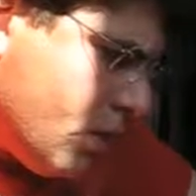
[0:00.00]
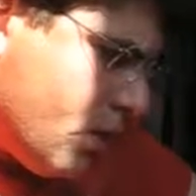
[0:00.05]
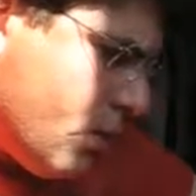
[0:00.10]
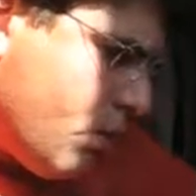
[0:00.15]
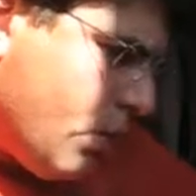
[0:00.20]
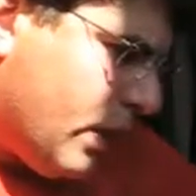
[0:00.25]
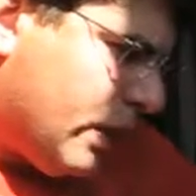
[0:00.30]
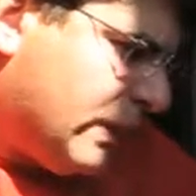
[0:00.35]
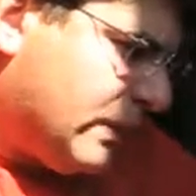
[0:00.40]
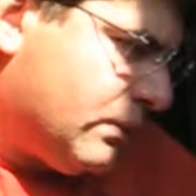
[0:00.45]

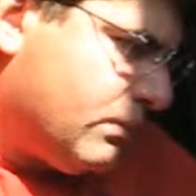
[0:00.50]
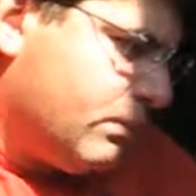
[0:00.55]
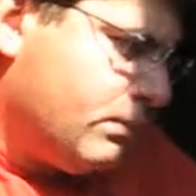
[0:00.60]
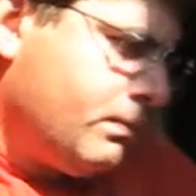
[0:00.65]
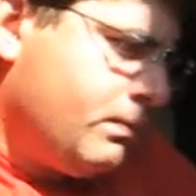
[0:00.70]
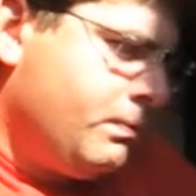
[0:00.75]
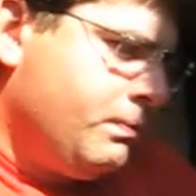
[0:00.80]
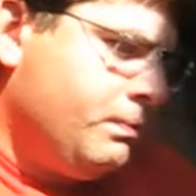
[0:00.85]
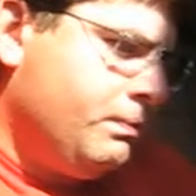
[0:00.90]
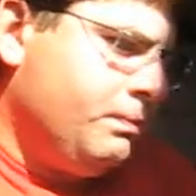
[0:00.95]
Well,
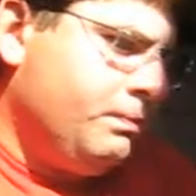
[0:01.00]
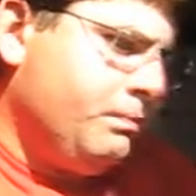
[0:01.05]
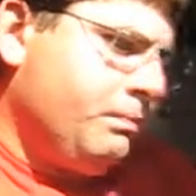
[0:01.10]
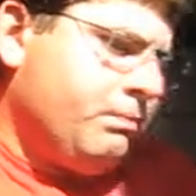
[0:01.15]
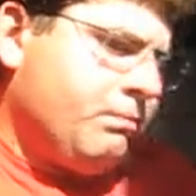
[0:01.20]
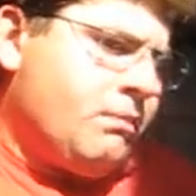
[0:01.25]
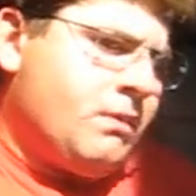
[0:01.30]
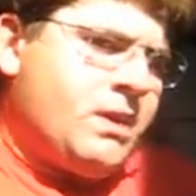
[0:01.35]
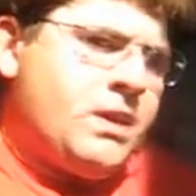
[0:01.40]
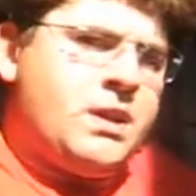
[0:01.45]

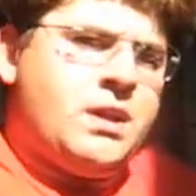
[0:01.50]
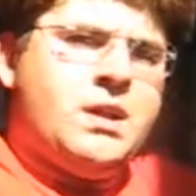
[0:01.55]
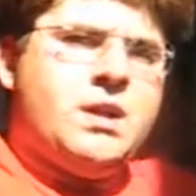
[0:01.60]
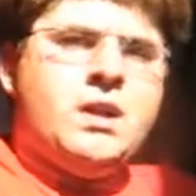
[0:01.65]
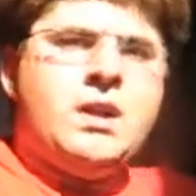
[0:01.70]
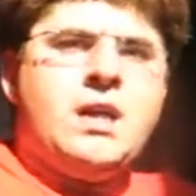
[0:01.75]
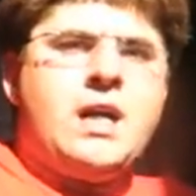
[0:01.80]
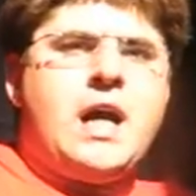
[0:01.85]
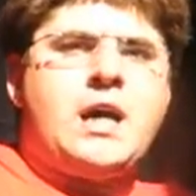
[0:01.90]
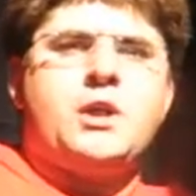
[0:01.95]

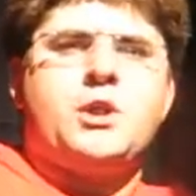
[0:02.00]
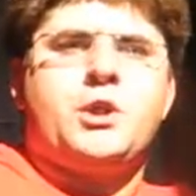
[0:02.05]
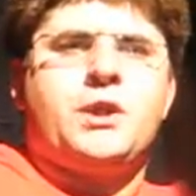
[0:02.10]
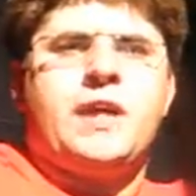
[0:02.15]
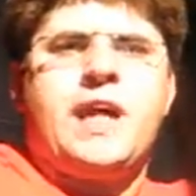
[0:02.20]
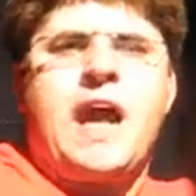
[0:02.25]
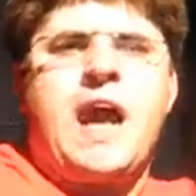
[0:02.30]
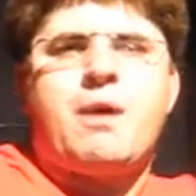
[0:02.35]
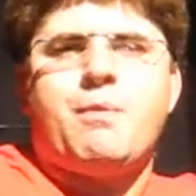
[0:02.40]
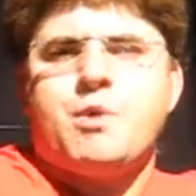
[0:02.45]

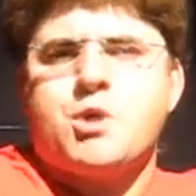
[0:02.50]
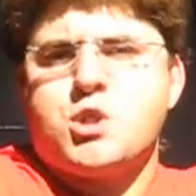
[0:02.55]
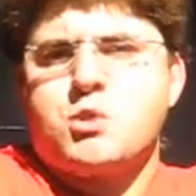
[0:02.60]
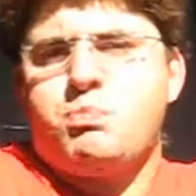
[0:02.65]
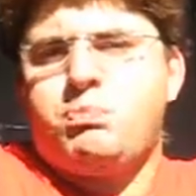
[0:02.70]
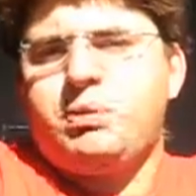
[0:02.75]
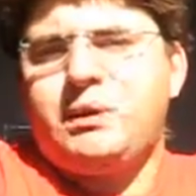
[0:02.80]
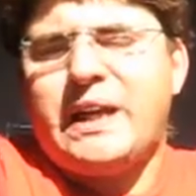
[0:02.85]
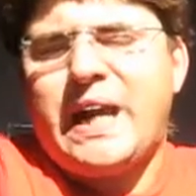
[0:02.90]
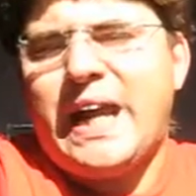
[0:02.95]
actually I was
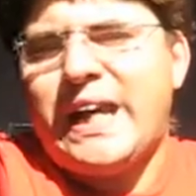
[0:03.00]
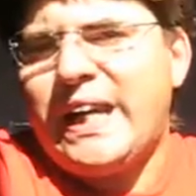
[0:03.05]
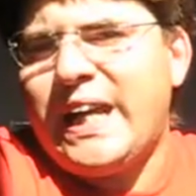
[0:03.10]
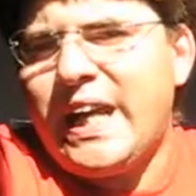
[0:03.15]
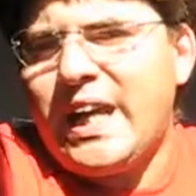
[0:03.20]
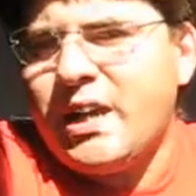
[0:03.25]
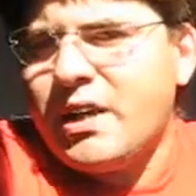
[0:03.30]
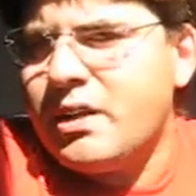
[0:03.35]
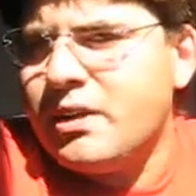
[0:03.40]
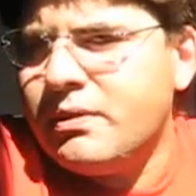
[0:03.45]

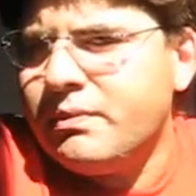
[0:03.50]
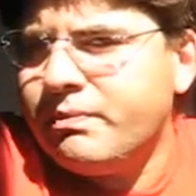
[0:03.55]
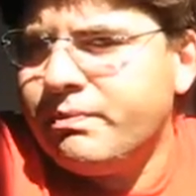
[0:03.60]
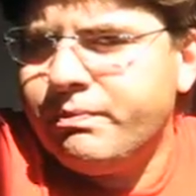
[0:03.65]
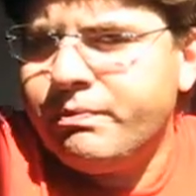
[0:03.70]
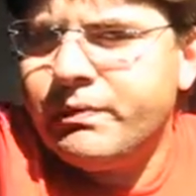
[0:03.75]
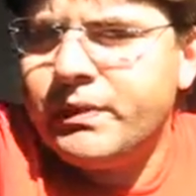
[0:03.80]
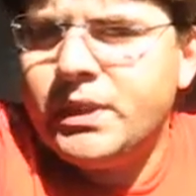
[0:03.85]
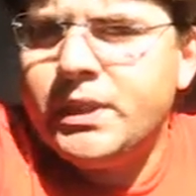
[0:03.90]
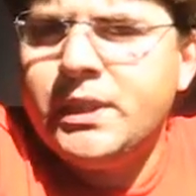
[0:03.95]
planning
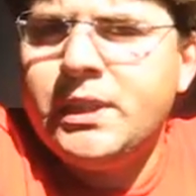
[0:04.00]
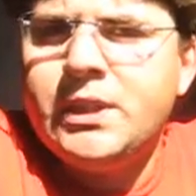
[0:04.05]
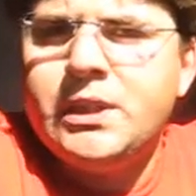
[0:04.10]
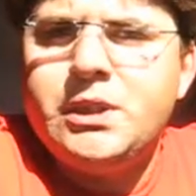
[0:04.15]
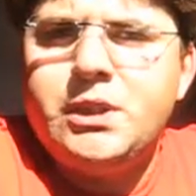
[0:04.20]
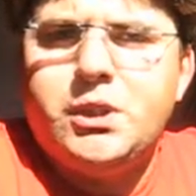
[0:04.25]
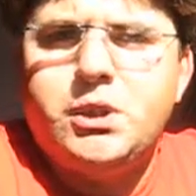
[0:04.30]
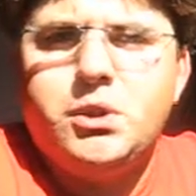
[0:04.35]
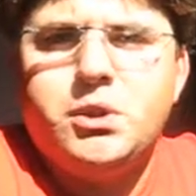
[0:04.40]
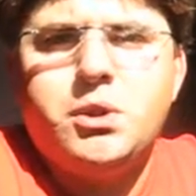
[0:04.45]

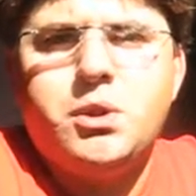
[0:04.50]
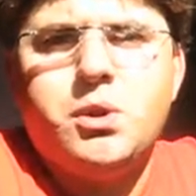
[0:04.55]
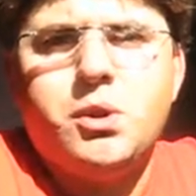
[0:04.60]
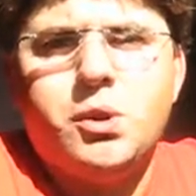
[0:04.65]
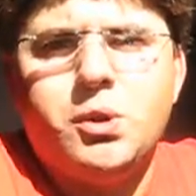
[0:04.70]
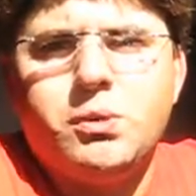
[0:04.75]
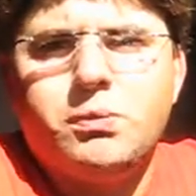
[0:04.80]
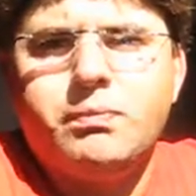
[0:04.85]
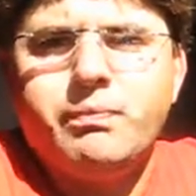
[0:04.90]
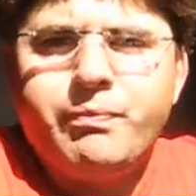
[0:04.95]
to
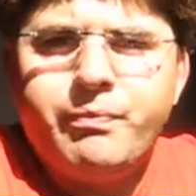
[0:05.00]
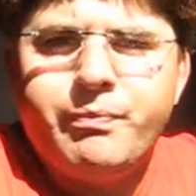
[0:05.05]
do